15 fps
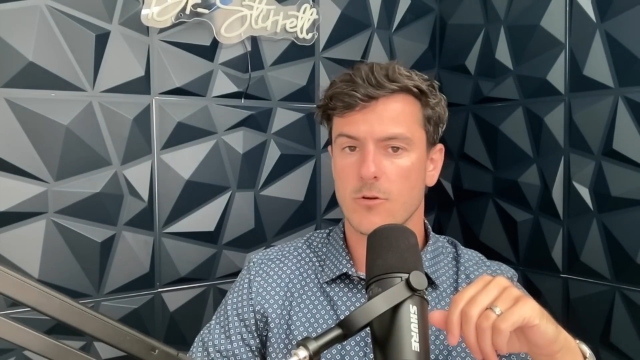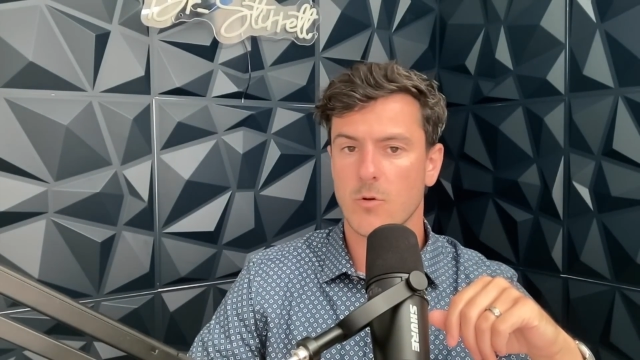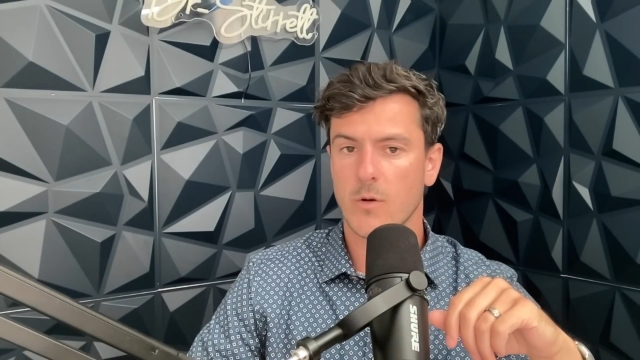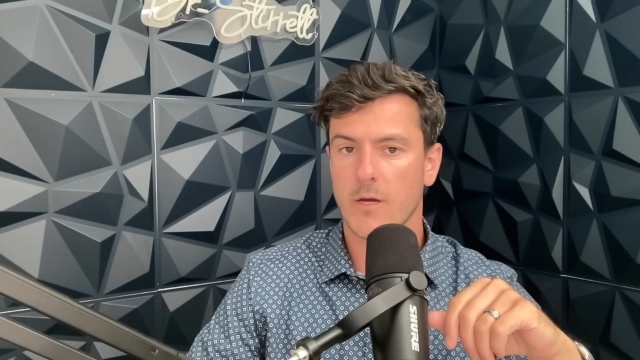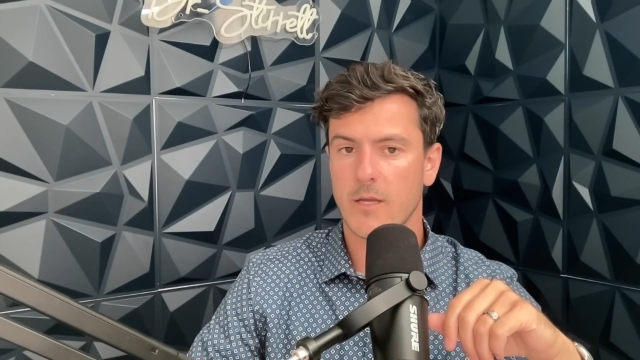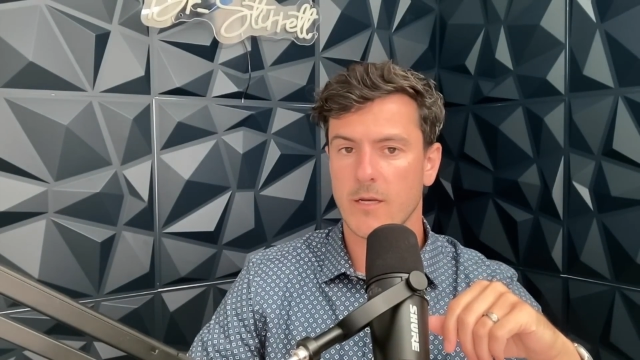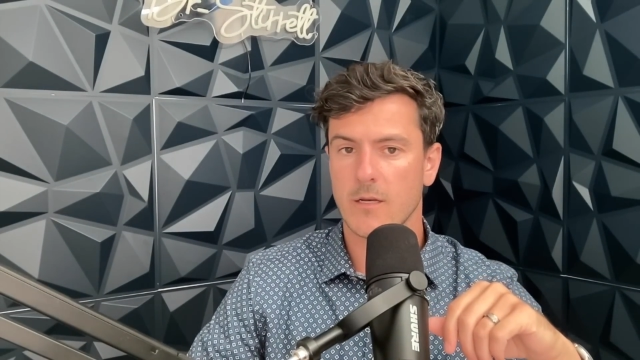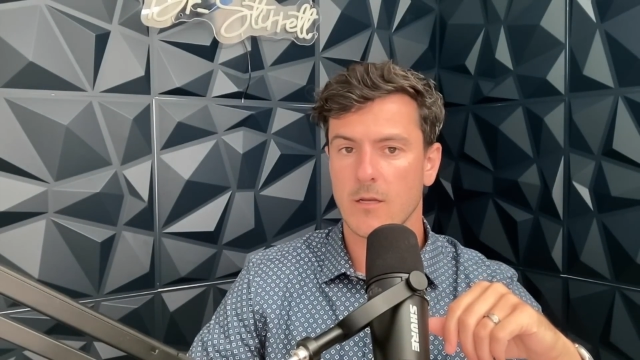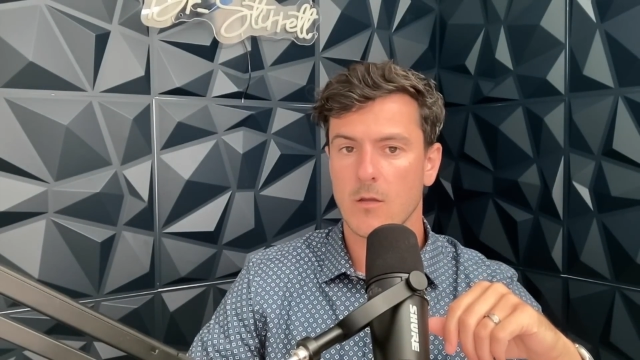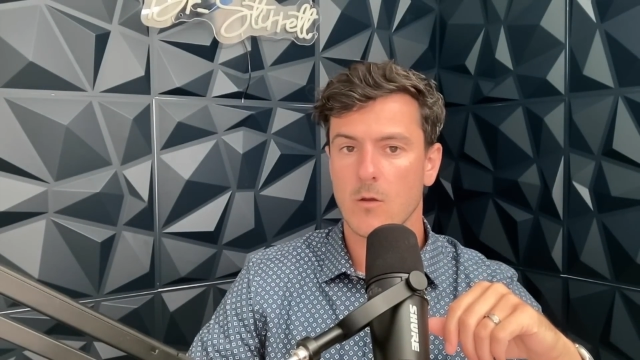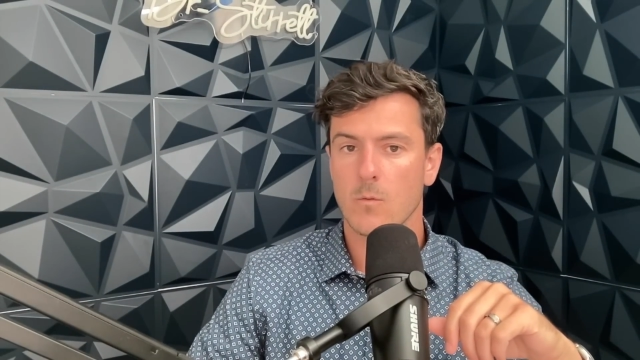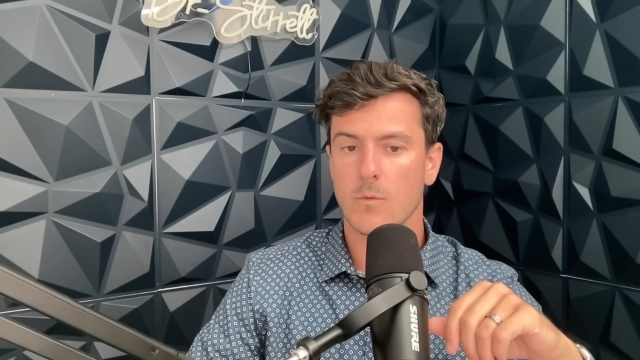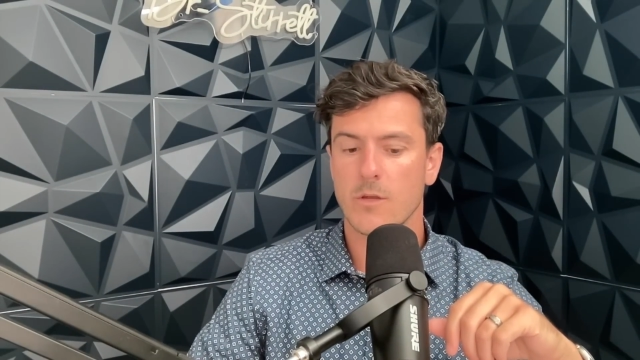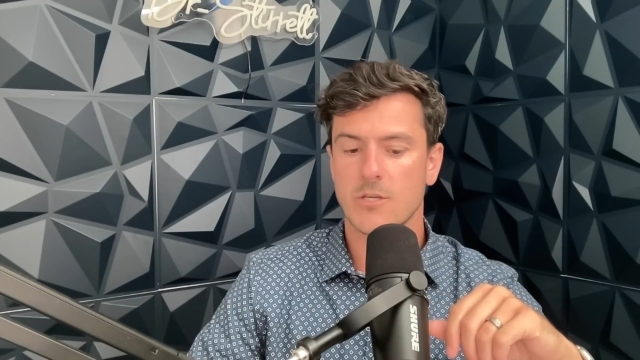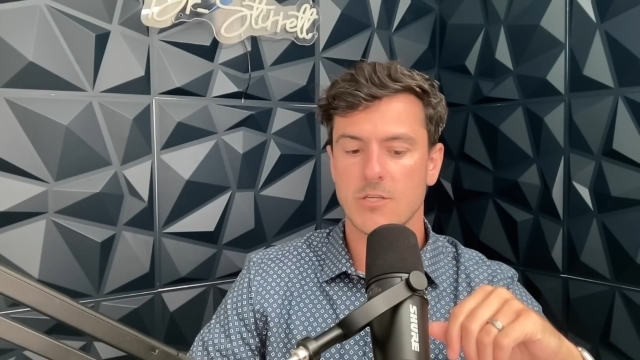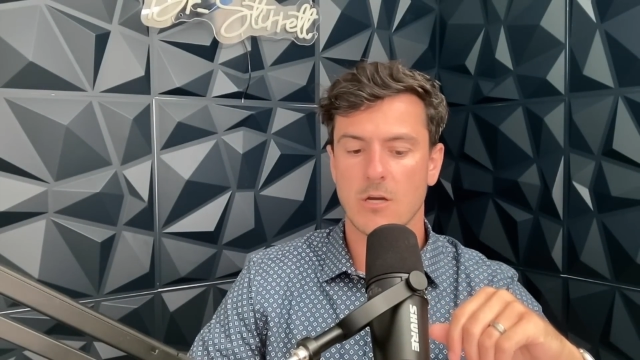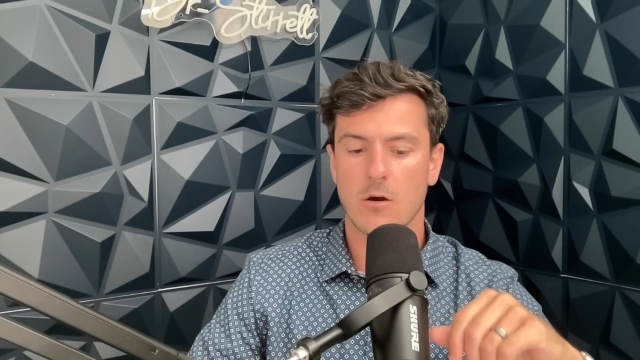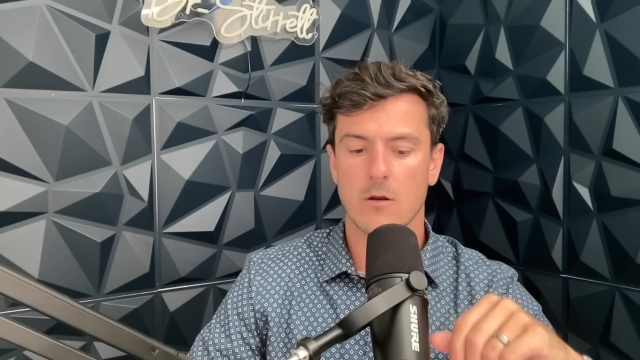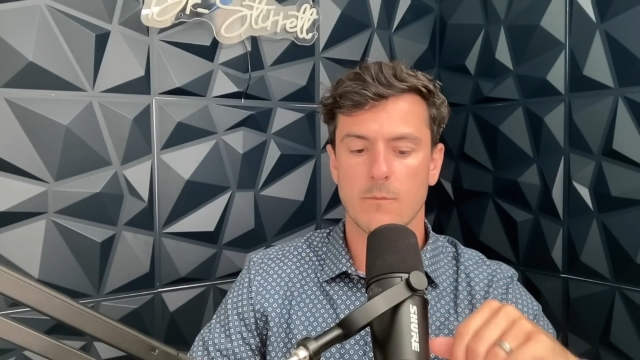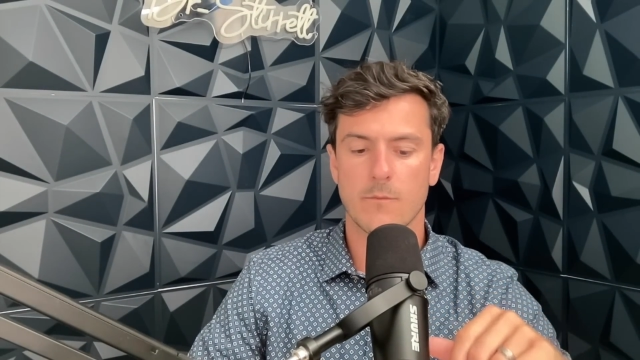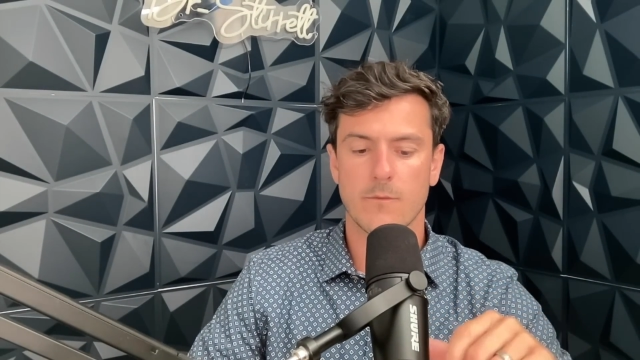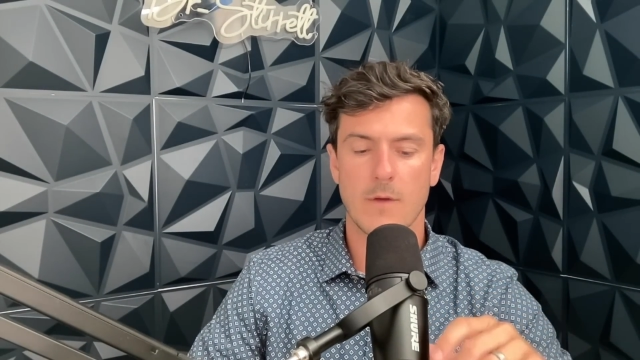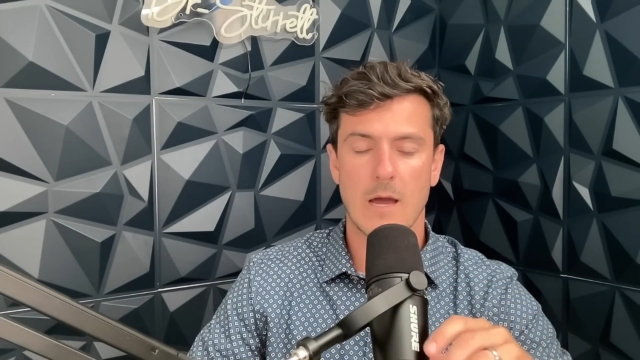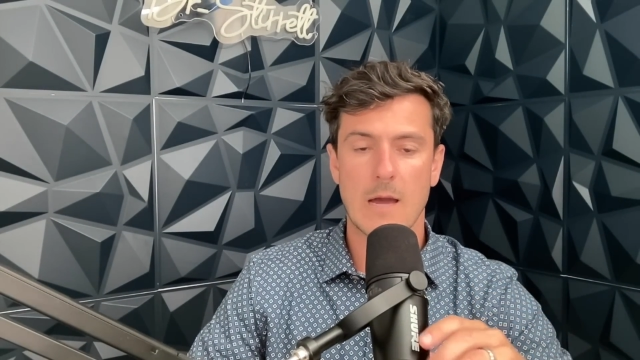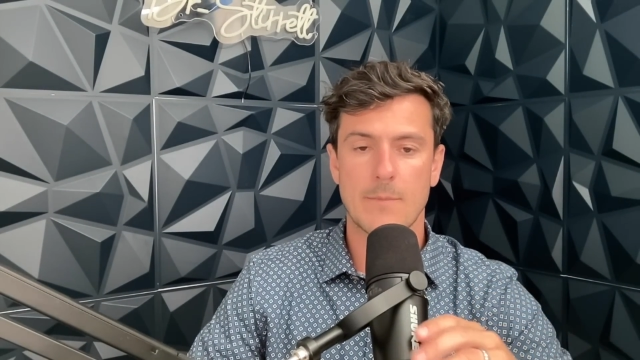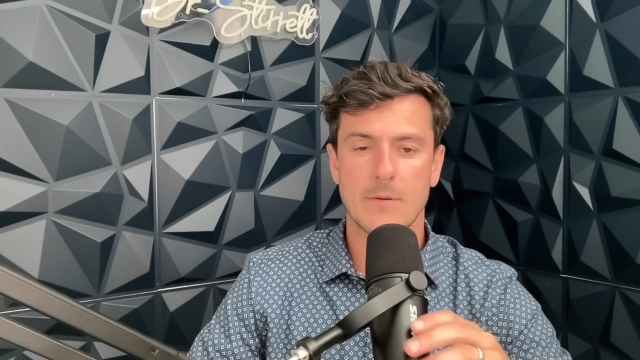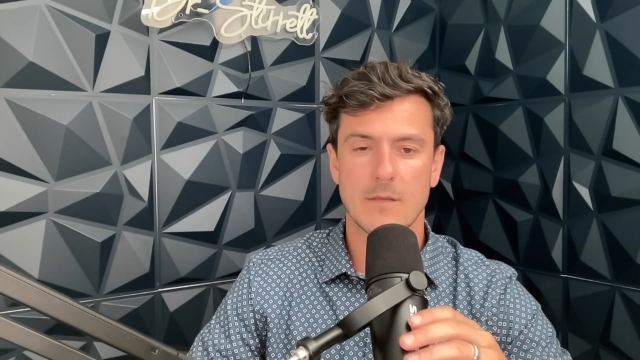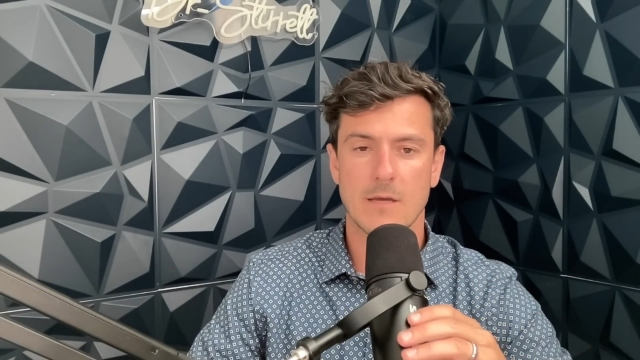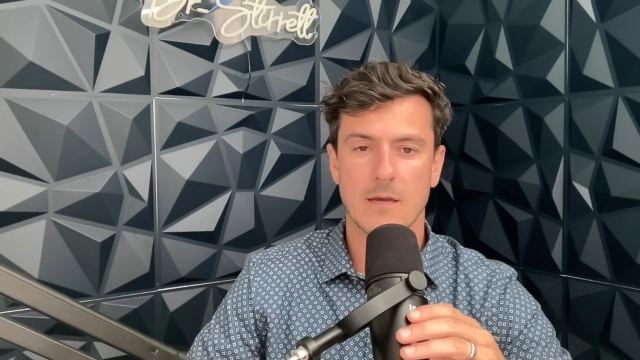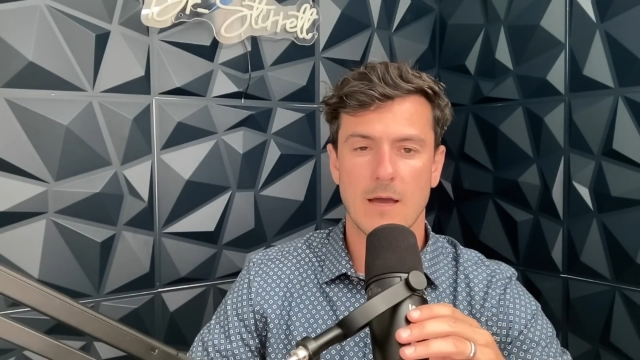Go ahead and reach out. I'm
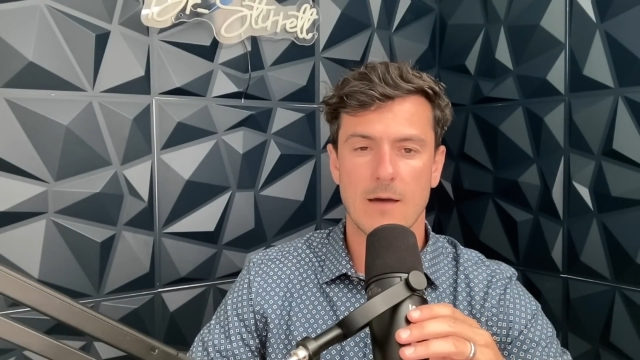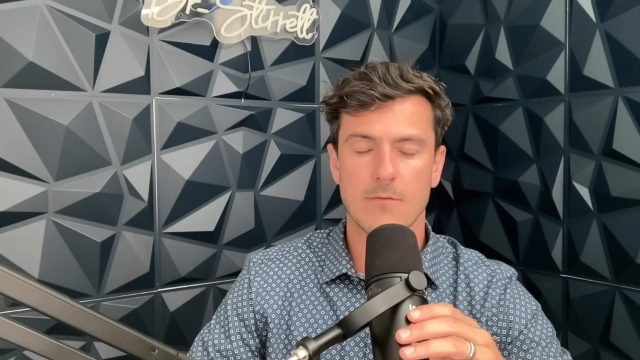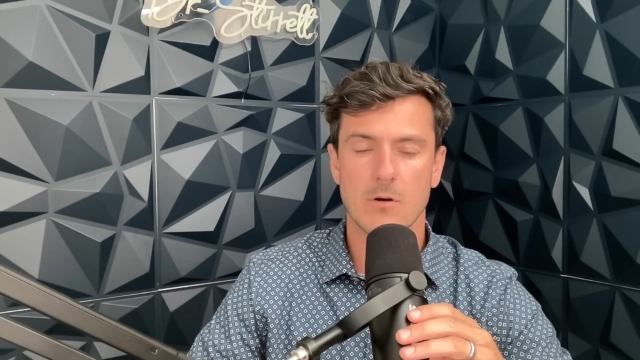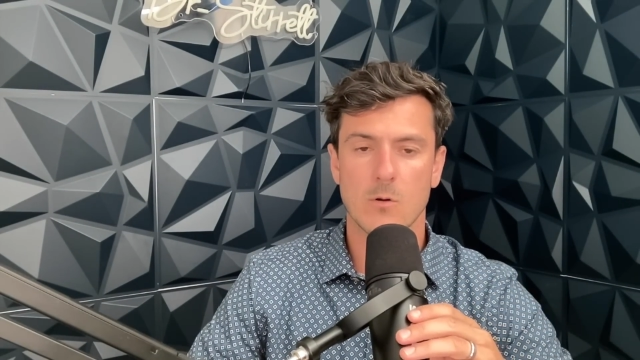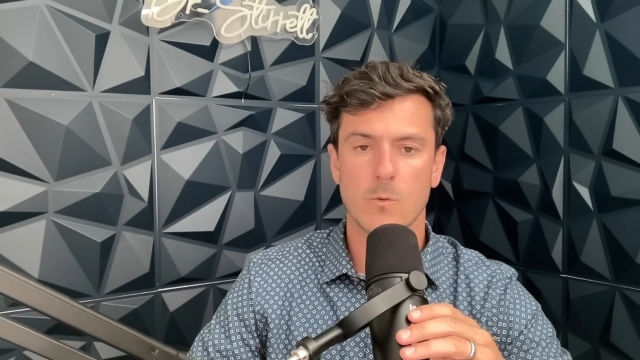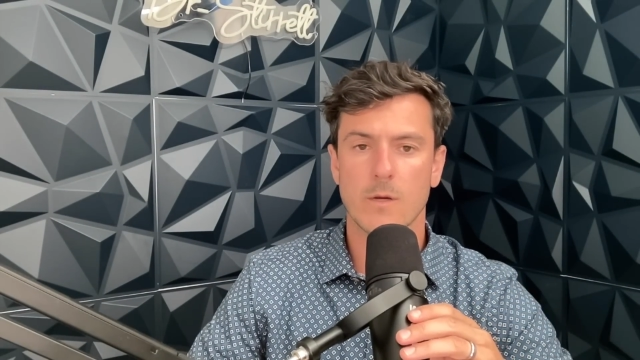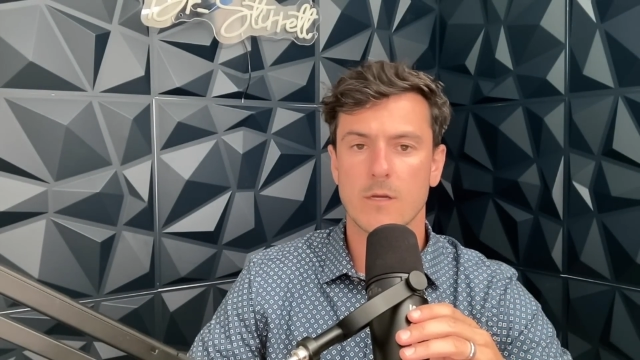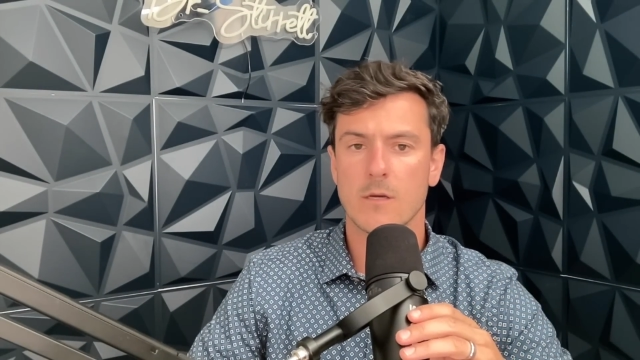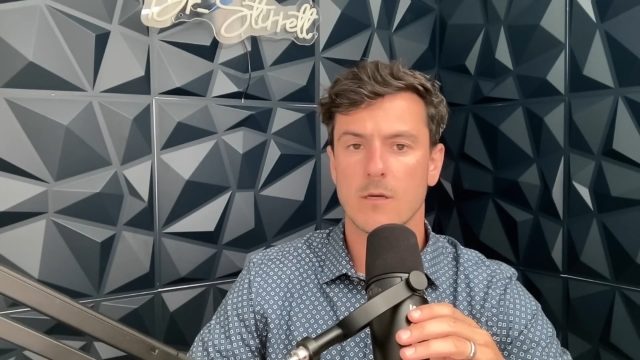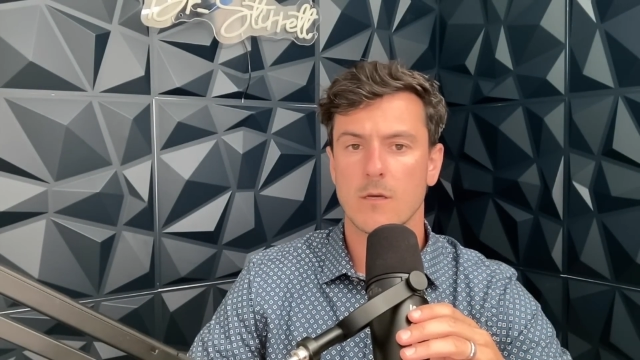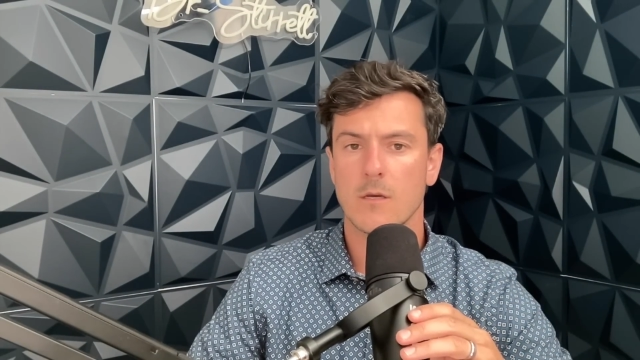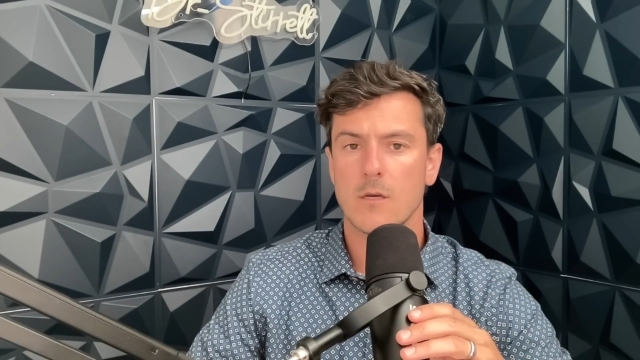happy to have a quick